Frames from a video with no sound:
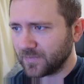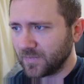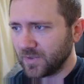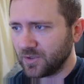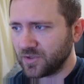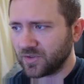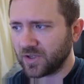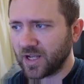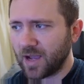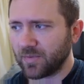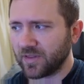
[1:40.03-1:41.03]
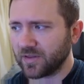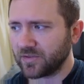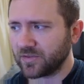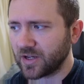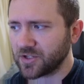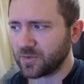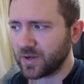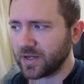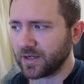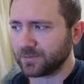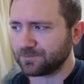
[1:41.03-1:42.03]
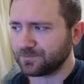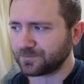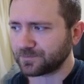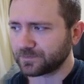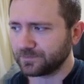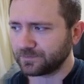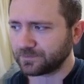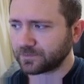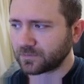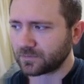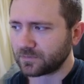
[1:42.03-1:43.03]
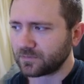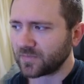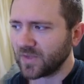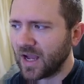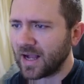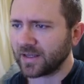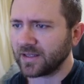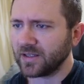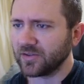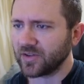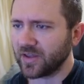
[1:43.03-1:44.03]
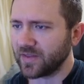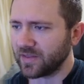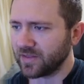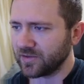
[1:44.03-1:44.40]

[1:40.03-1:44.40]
You're just going to copy this section right here, hotkeys, and then this